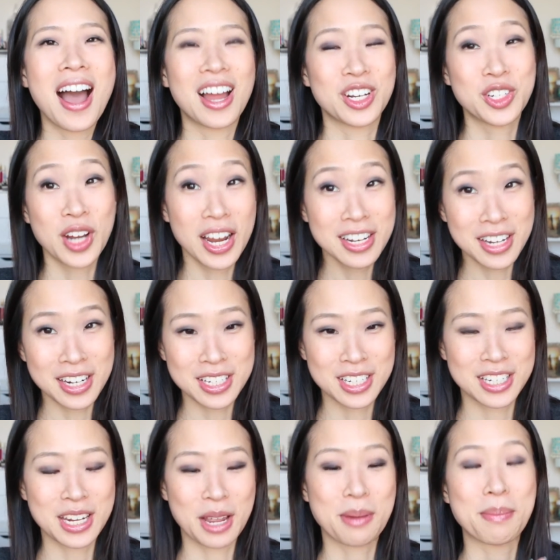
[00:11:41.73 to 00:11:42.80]
I tried not
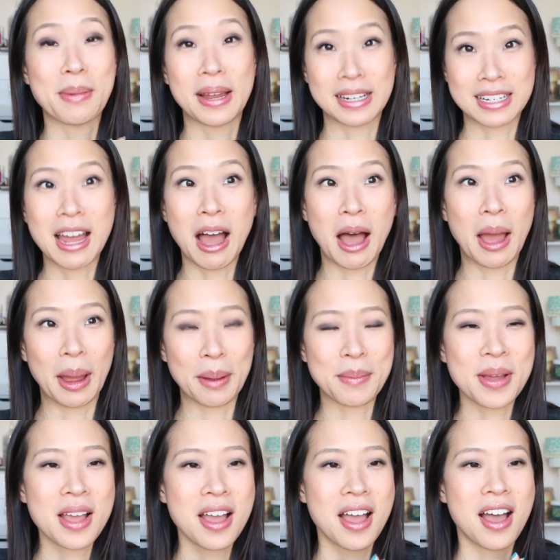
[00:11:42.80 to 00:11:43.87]
to take my
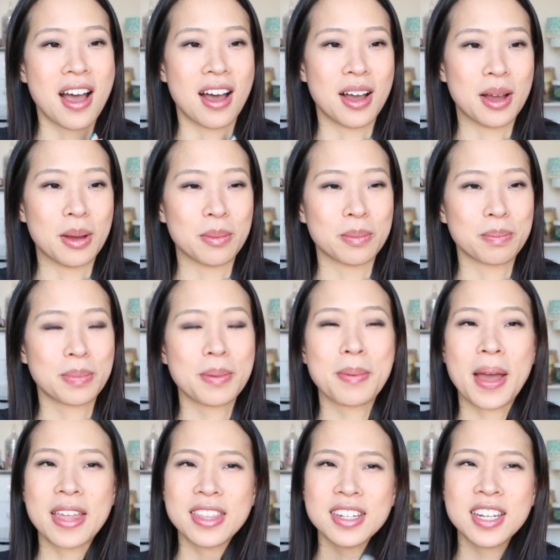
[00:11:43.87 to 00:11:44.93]
time. Um, but
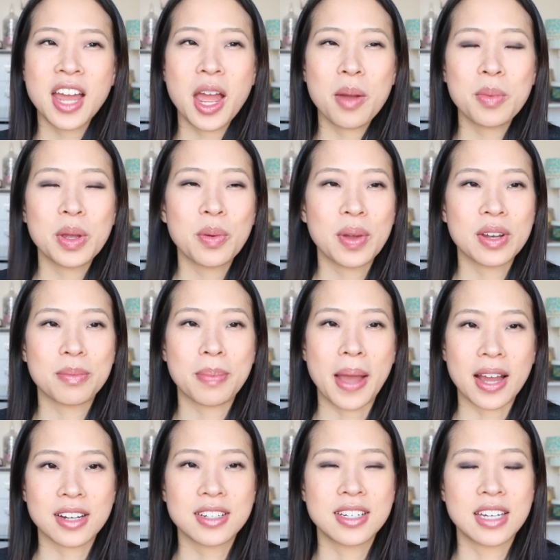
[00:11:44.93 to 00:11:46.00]
by the time we went
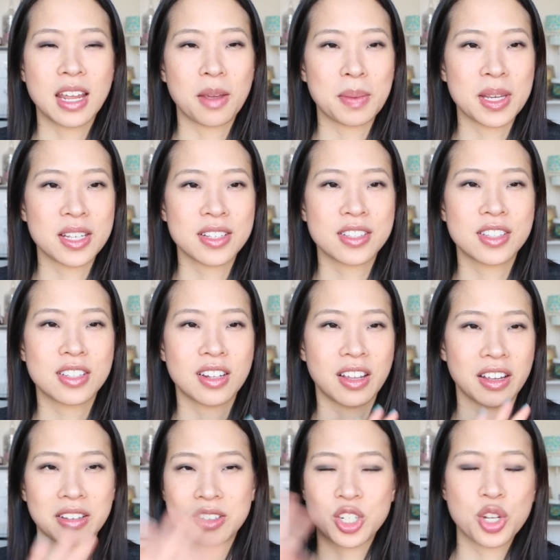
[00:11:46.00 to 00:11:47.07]
back to Naimies,
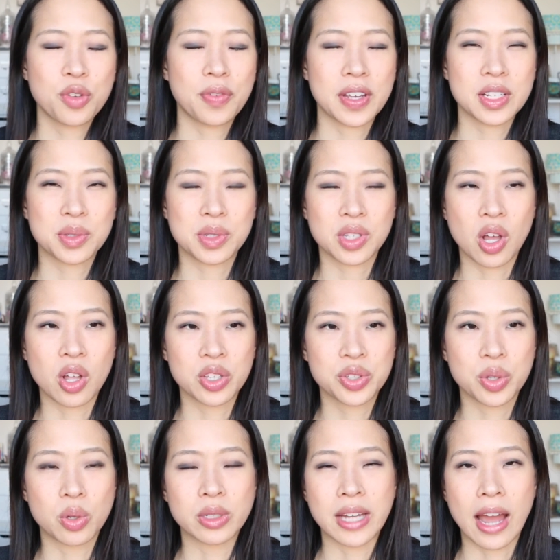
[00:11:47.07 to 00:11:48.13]
like Too Faced was all
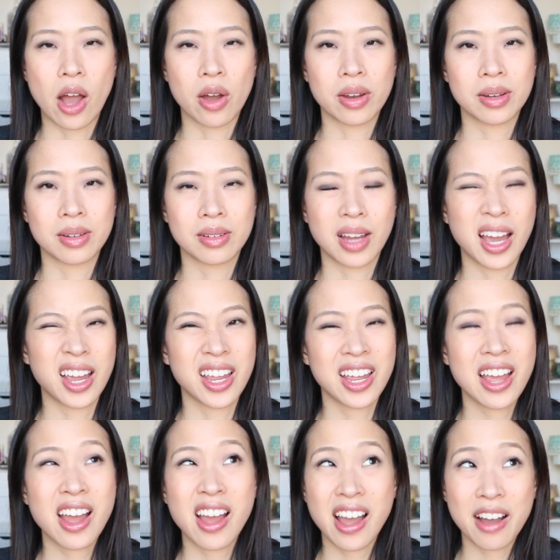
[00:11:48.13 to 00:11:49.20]
sold out and
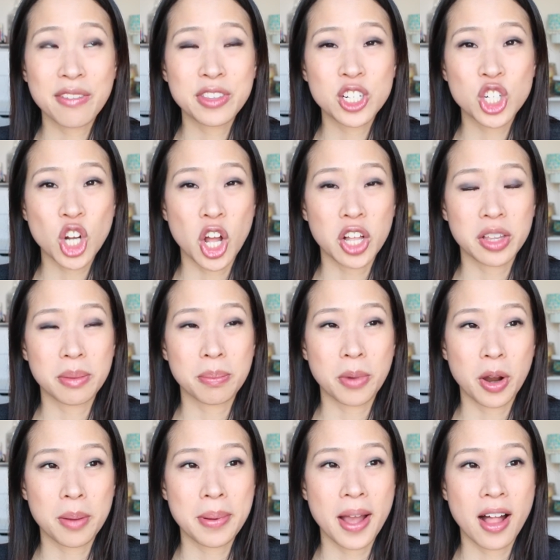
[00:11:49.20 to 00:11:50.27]
I have the chocolate
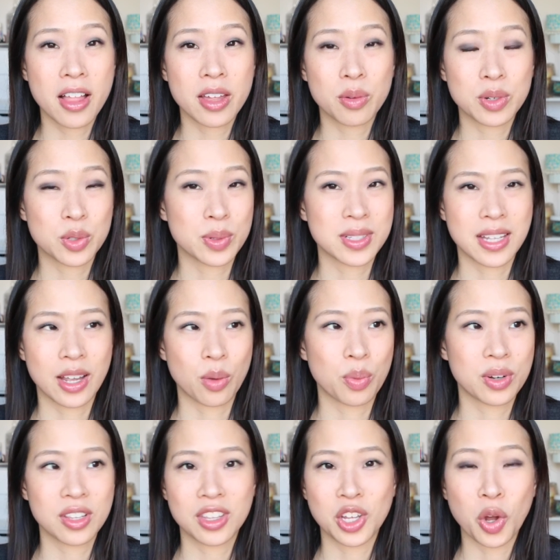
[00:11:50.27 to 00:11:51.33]
bar palette, which was like
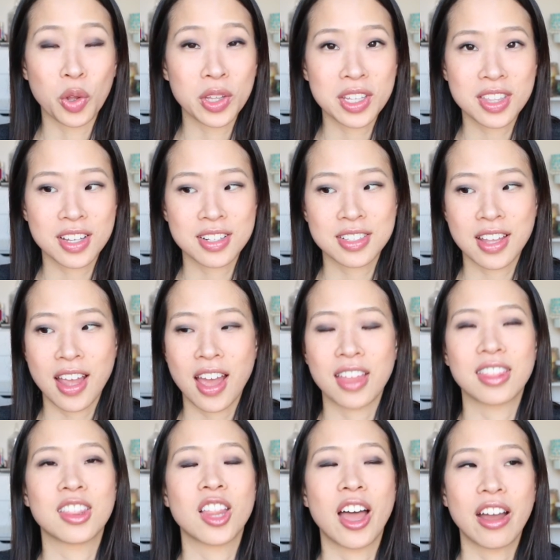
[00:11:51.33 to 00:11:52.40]
one of the only things they
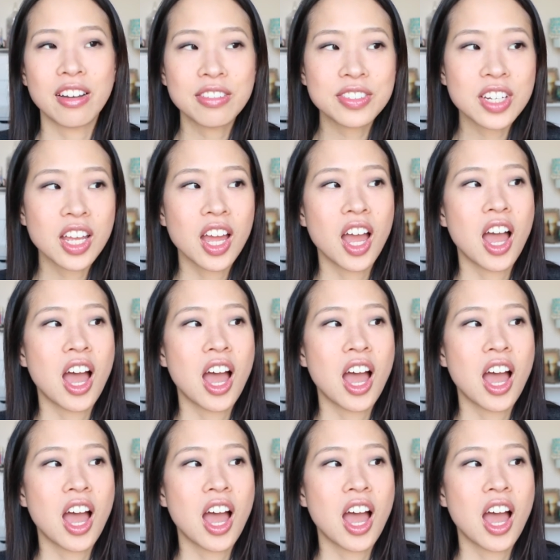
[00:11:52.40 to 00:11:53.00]
had left.